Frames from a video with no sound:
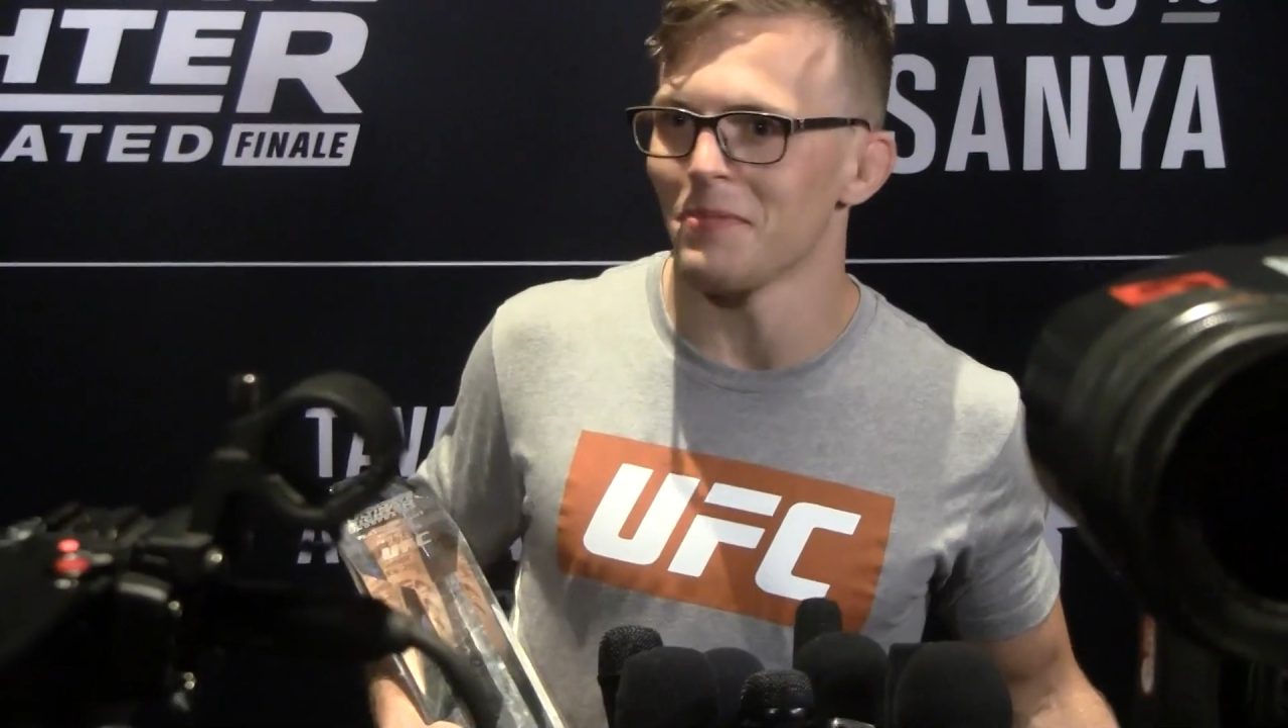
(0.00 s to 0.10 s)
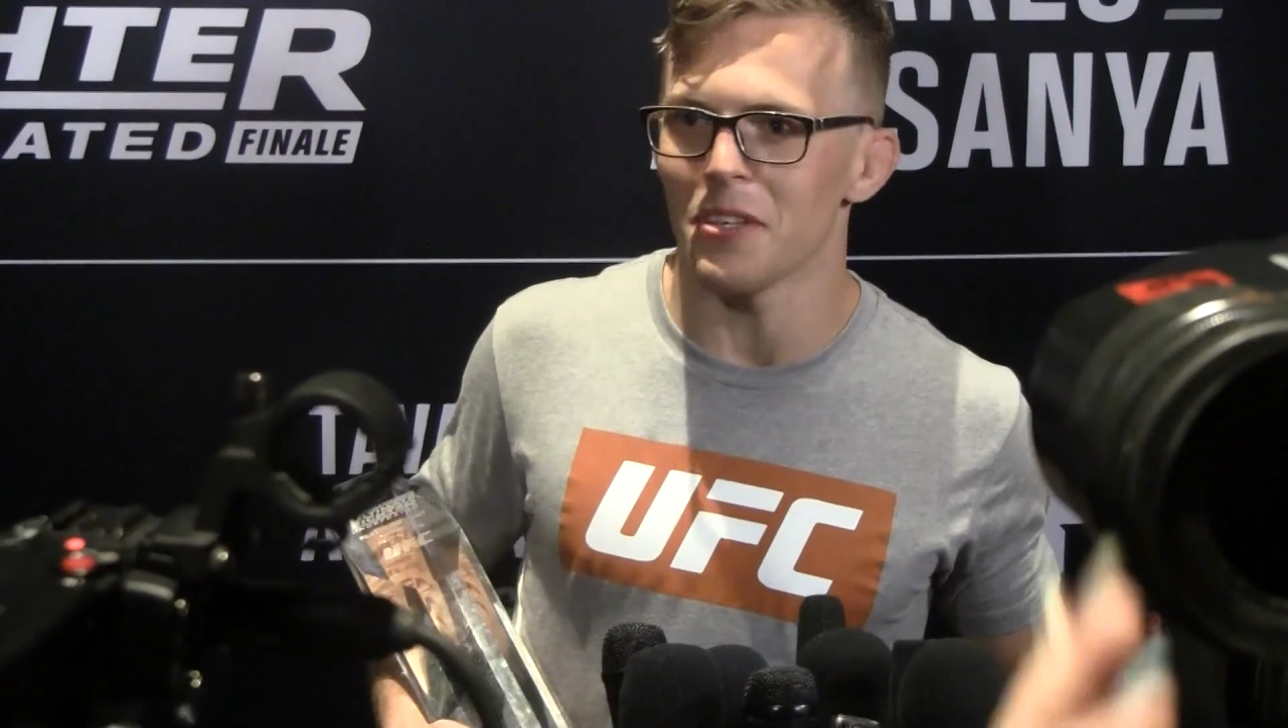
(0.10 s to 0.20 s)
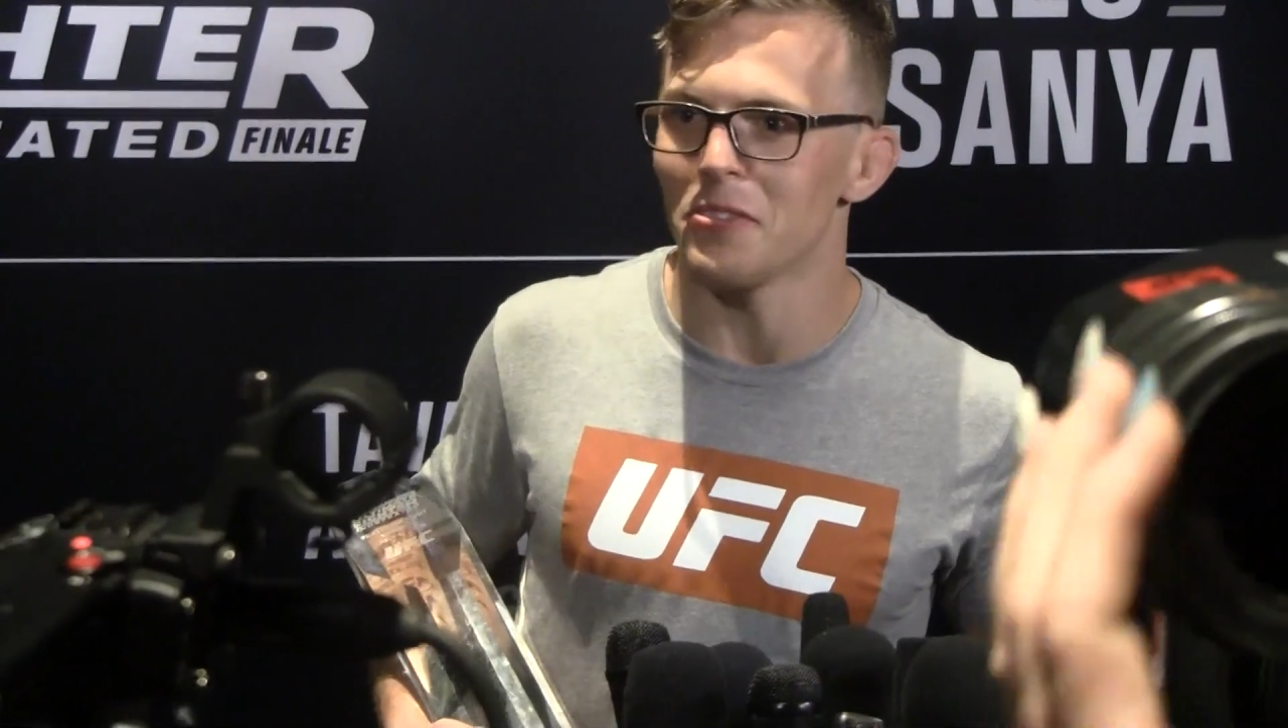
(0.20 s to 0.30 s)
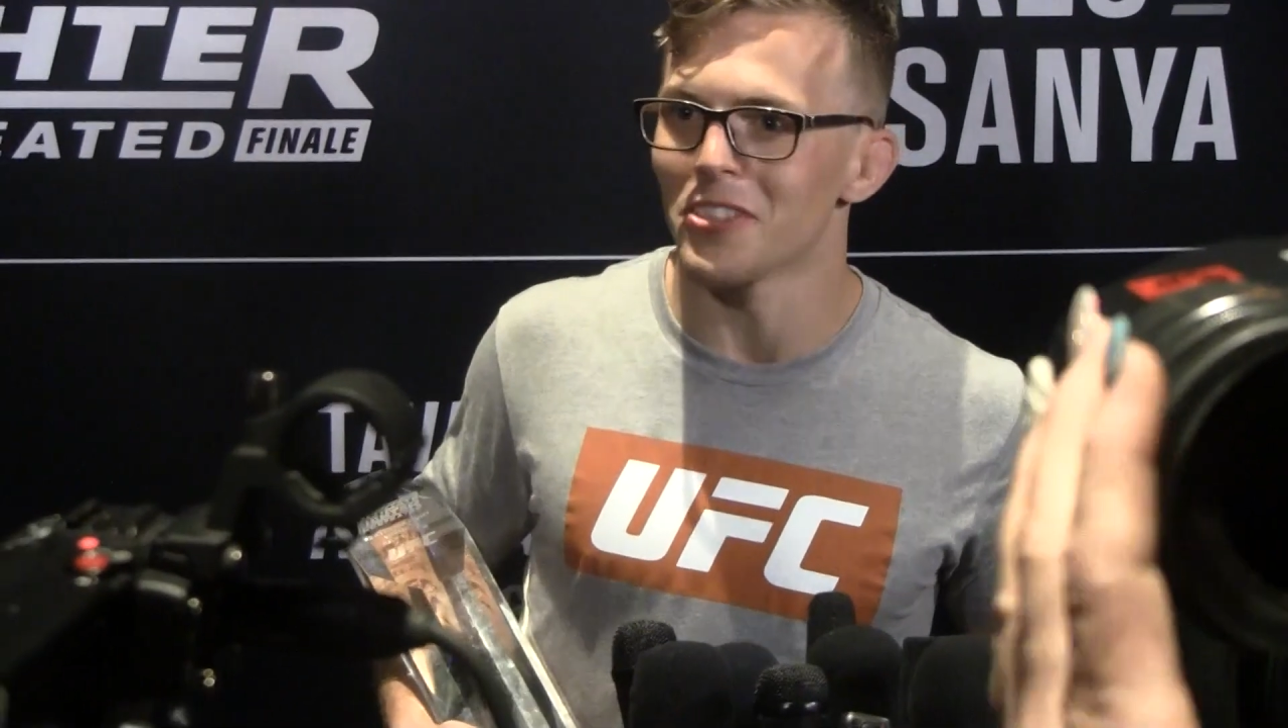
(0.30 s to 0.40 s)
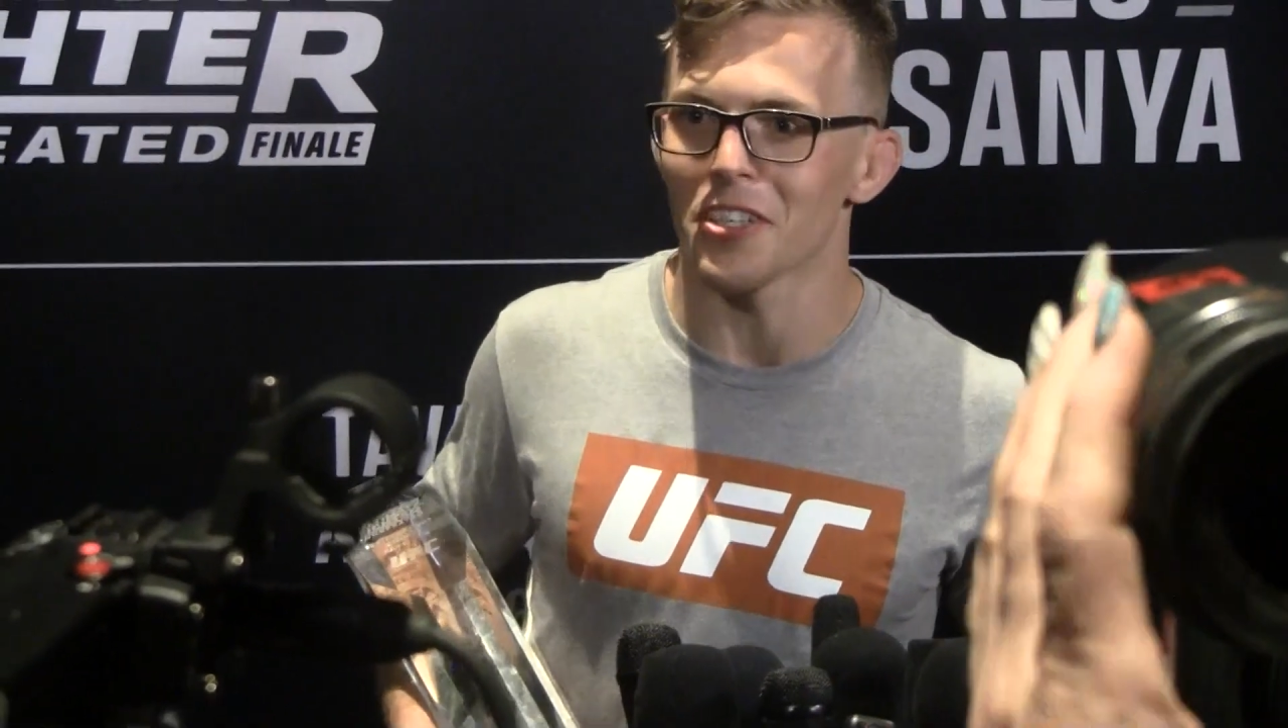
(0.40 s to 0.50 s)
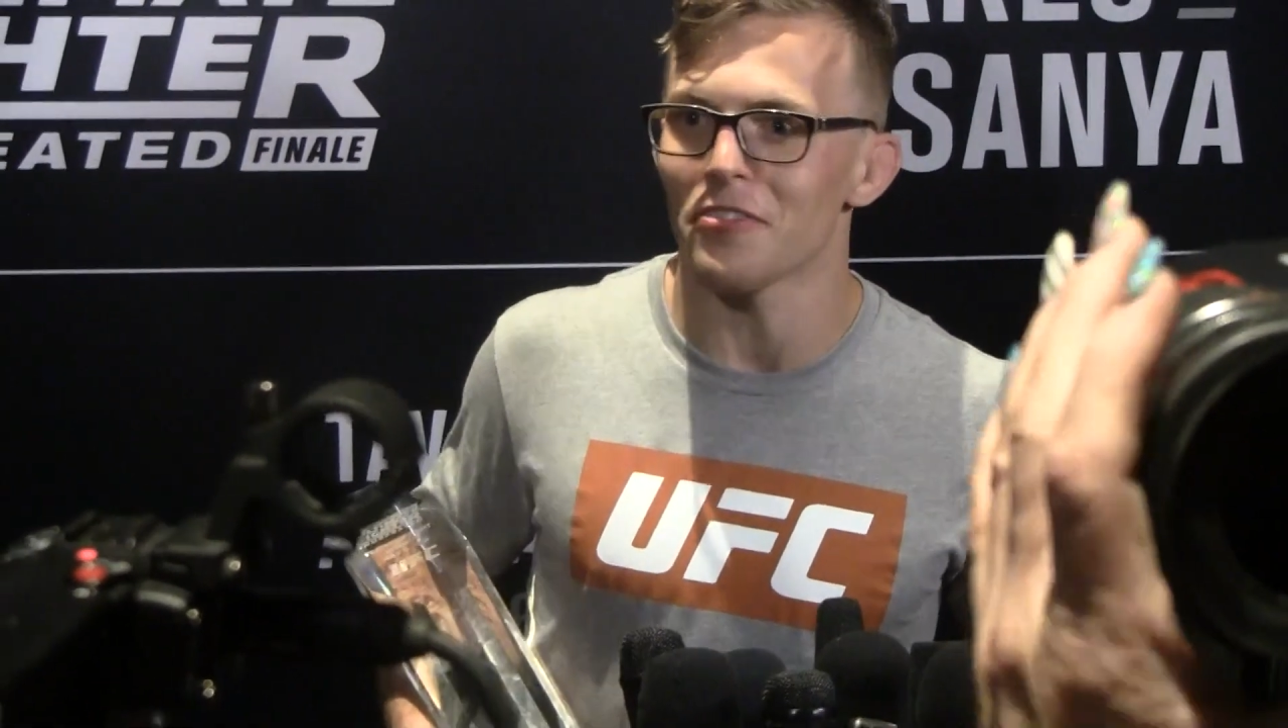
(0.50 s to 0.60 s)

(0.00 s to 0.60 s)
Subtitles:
usually